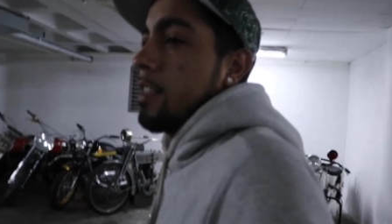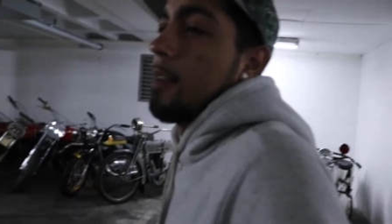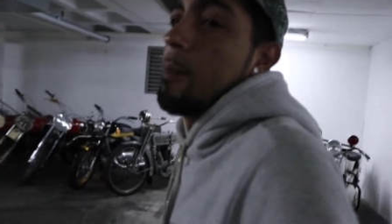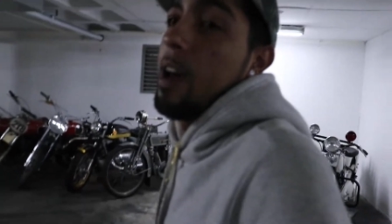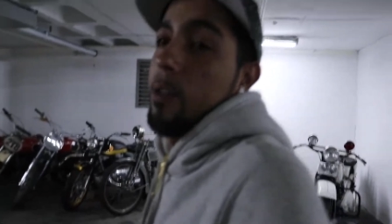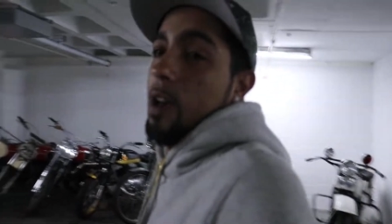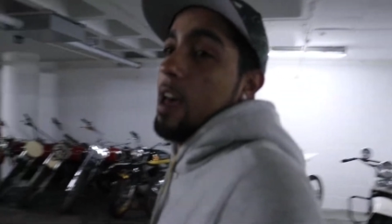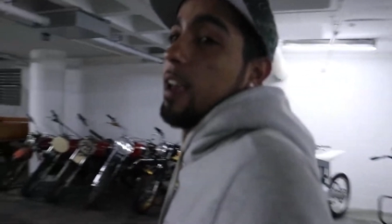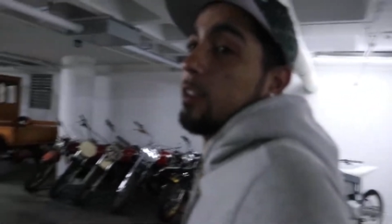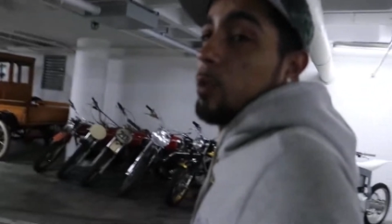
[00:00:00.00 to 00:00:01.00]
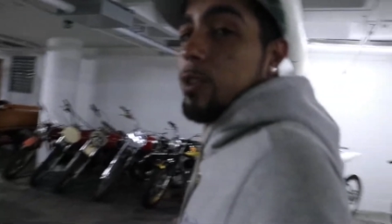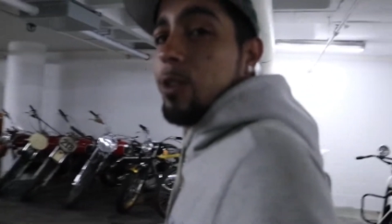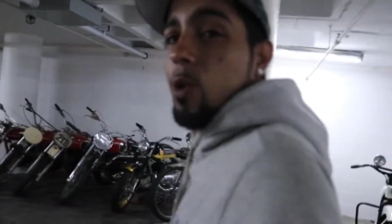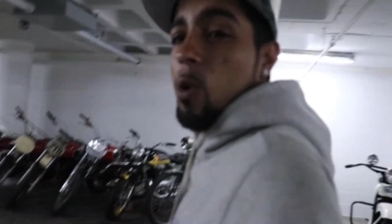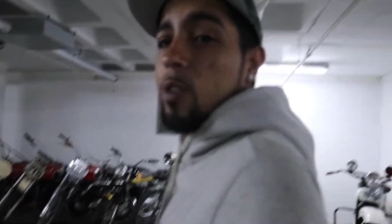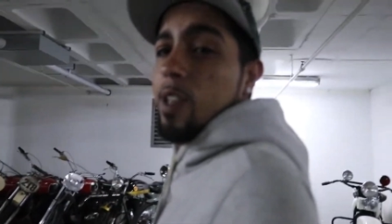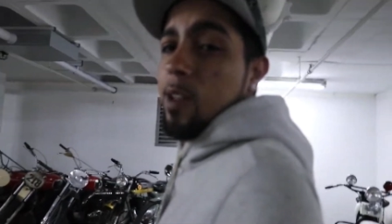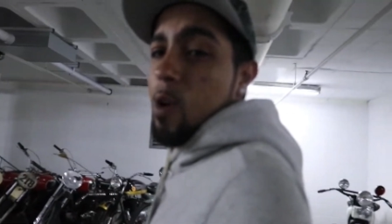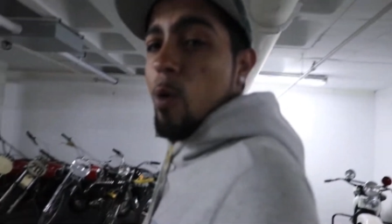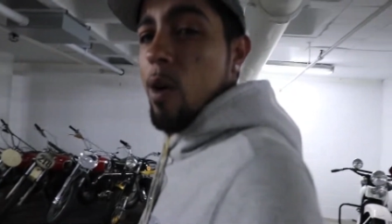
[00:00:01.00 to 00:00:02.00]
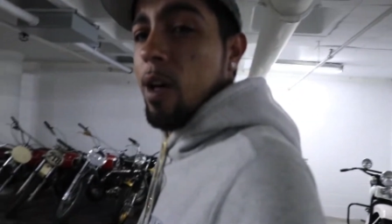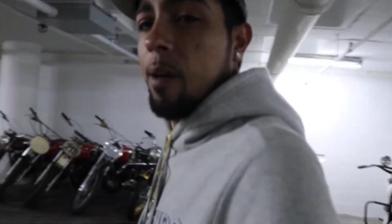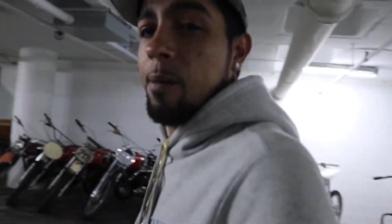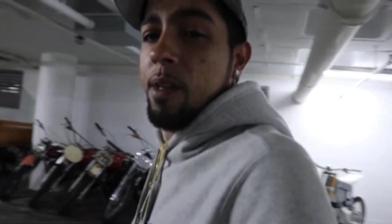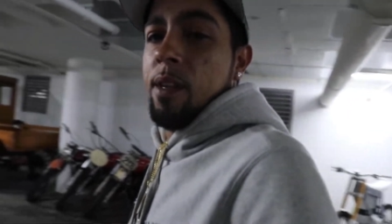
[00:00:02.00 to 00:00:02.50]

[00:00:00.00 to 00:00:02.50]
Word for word: the Model X with the doors that go up.